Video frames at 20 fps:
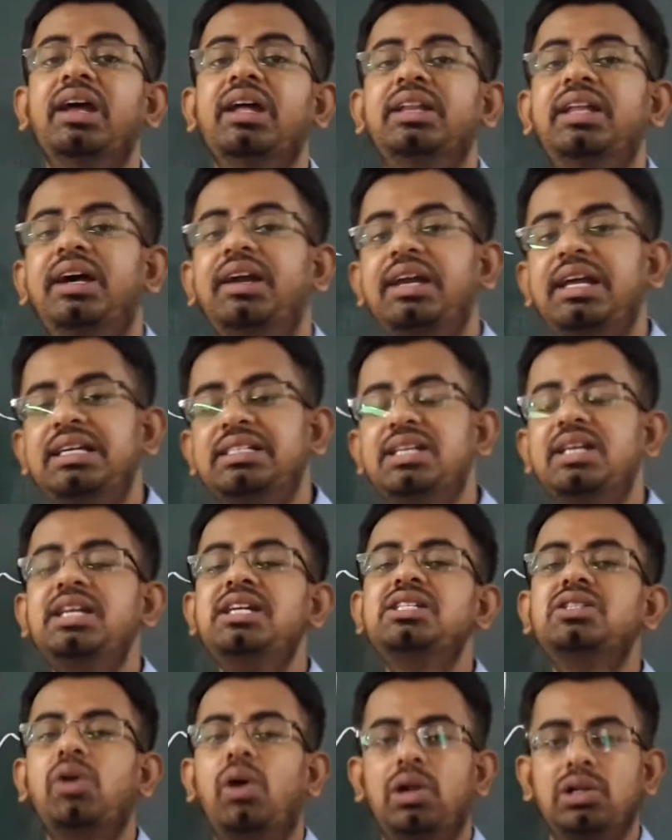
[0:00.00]
The reason
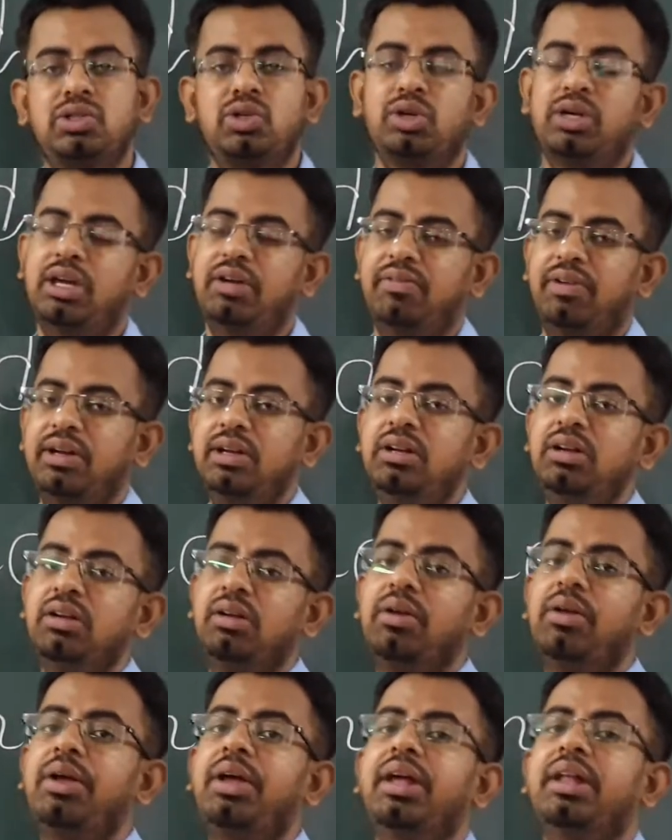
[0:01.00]
is also
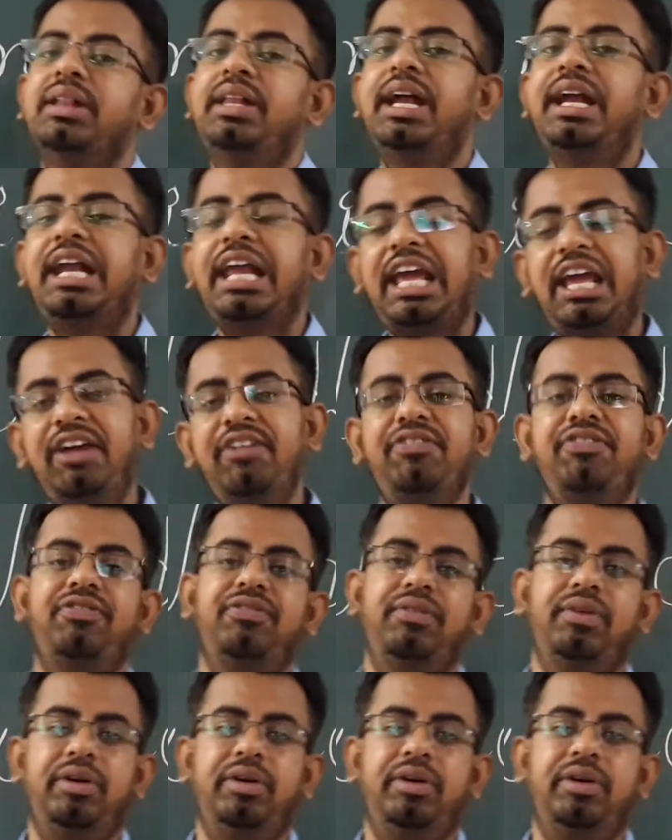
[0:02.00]
given that if